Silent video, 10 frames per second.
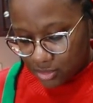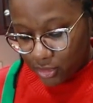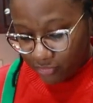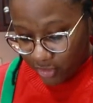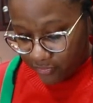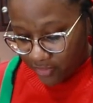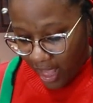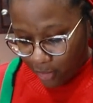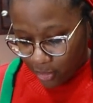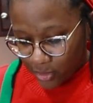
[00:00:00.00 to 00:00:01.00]
gluten-free
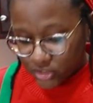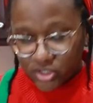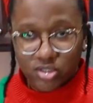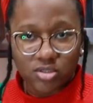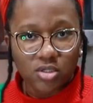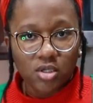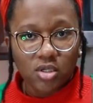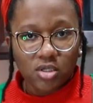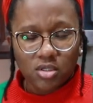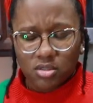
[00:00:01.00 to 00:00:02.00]
flour, which is
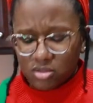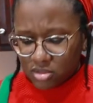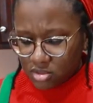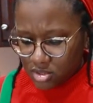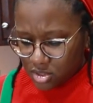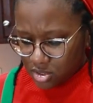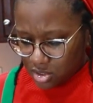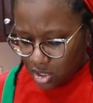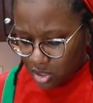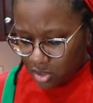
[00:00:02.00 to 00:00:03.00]

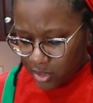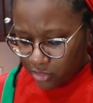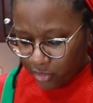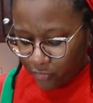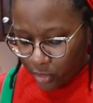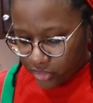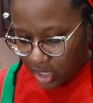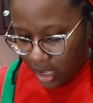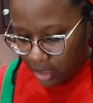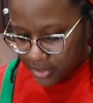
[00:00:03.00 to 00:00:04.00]
2 3/4
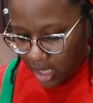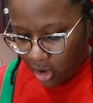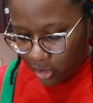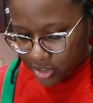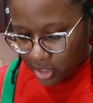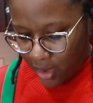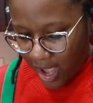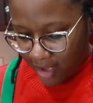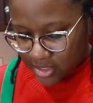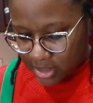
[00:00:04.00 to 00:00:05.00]
cups. I also
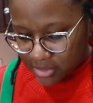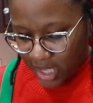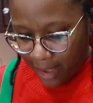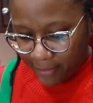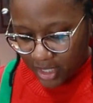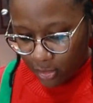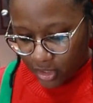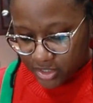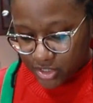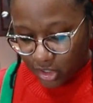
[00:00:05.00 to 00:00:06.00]
have some
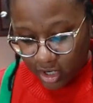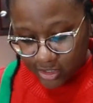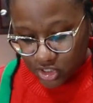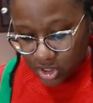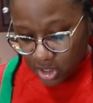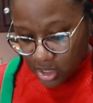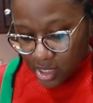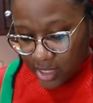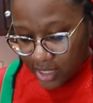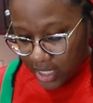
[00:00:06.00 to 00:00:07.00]
tapioca starch
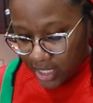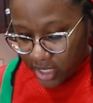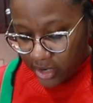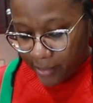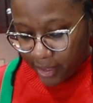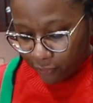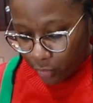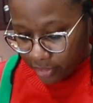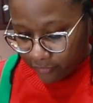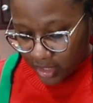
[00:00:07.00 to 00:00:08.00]
in here, about
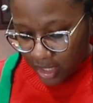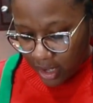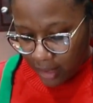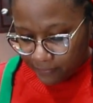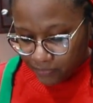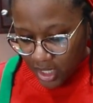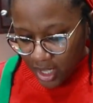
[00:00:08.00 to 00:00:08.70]
1/4 of a cup.